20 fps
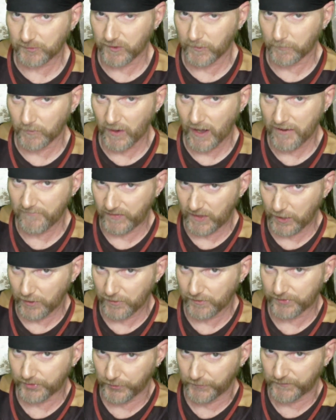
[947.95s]
derive
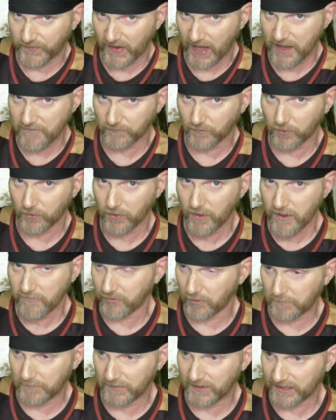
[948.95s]
their survival
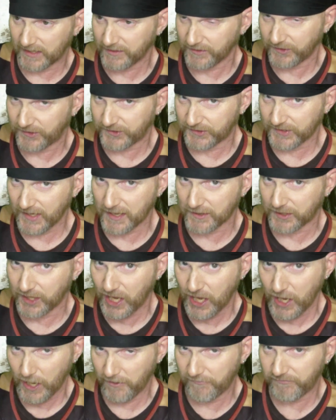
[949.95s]
from the consent
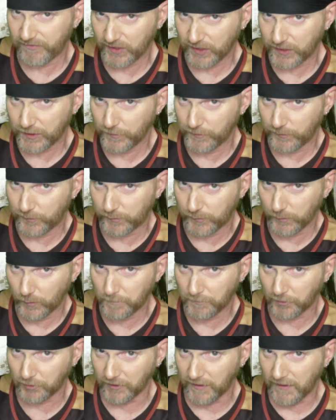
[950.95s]
of the
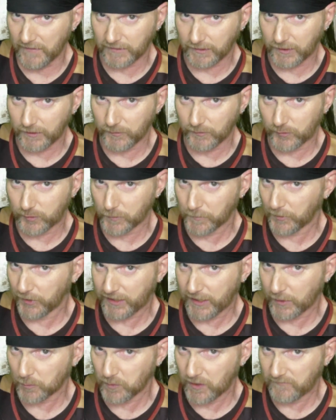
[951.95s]
consumer, and the consumer
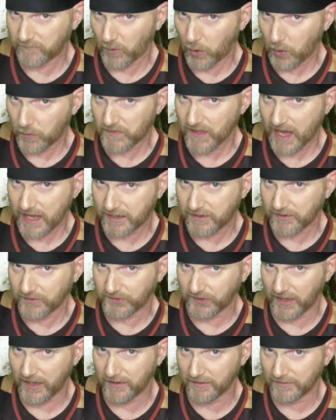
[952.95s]
can revoke that
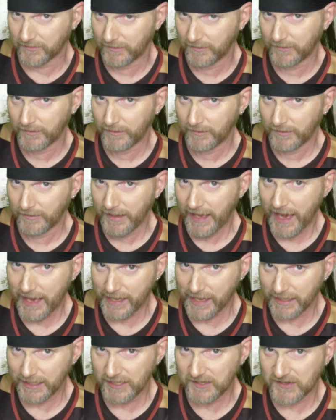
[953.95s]
consent
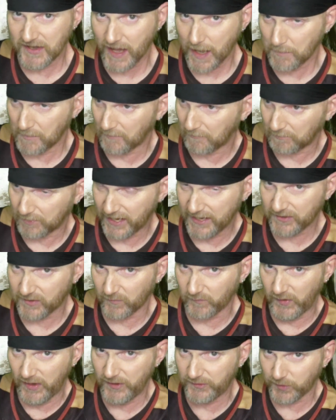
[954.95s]
at any time and place
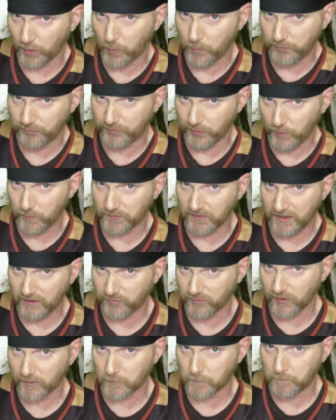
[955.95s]
of his own choosing
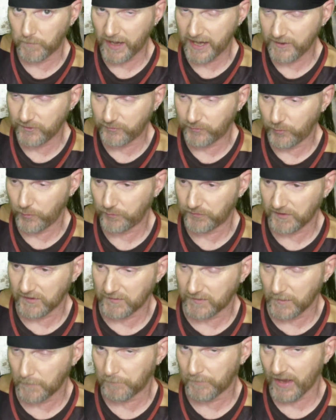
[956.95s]
just by choosing
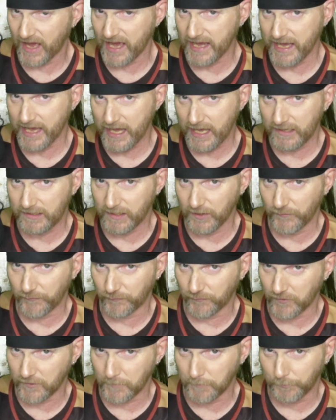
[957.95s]
to buy a
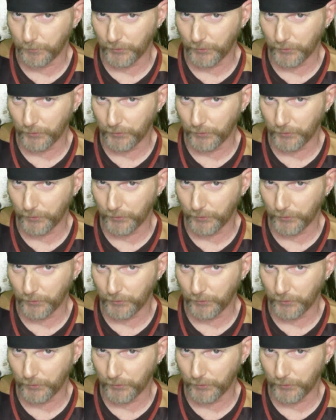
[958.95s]
different